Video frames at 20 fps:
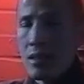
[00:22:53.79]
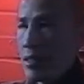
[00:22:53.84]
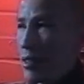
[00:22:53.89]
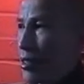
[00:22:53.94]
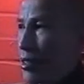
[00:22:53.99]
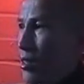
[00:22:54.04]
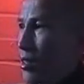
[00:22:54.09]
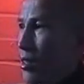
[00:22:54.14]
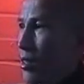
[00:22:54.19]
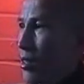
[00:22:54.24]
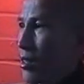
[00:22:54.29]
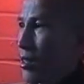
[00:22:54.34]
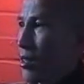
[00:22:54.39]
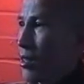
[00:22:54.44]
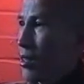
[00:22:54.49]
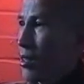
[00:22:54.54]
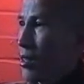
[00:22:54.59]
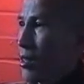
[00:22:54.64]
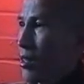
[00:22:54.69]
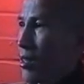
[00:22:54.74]
and touch,
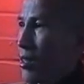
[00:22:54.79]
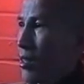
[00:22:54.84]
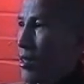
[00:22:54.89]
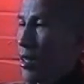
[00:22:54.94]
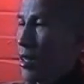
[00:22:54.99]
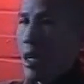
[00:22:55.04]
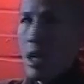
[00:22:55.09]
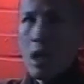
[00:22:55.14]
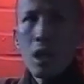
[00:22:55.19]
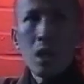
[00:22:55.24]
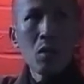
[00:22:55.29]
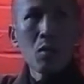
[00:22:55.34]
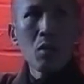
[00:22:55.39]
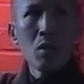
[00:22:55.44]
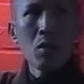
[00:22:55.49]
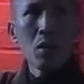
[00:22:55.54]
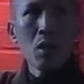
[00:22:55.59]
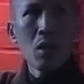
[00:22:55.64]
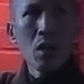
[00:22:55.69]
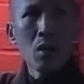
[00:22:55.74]

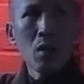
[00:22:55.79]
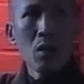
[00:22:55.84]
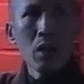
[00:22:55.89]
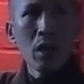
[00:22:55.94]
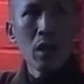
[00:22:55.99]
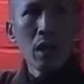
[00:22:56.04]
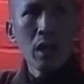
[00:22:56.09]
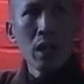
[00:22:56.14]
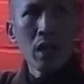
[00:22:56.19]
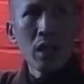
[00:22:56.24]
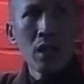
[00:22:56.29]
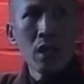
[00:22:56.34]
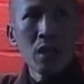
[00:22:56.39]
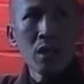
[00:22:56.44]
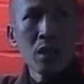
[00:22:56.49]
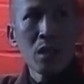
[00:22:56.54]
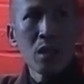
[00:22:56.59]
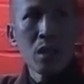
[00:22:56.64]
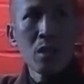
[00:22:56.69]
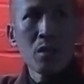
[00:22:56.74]
it will
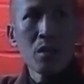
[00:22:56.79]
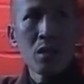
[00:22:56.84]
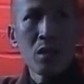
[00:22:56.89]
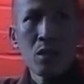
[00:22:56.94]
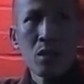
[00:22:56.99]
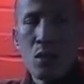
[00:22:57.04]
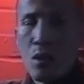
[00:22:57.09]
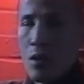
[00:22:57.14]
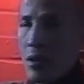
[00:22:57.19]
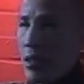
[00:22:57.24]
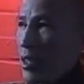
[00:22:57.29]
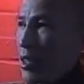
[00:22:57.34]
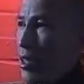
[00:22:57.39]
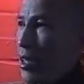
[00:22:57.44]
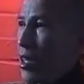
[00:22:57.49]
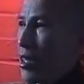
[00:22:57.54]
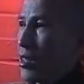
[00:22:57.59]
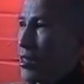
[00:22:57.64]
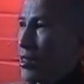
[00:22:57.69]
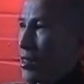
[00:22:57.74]
go into the
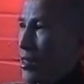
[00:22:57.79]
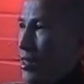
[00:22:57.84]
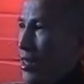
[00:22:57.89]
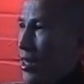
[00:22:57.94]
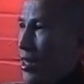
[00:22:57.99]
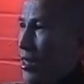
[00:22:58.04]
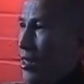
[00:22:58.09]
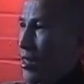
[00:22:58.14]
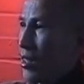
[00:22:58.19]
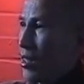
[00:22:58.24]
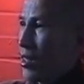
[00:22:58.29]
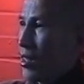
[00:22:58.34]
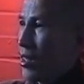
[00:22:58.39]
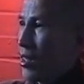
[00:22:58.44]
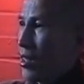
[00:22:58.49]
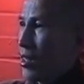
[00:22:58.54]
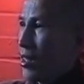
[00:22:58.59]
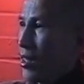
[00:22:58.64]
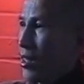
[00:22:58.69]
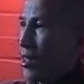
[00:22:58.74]
storage
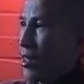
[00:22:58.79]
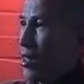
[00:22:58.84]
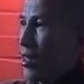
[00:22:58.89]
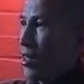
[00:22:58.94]
consciousness.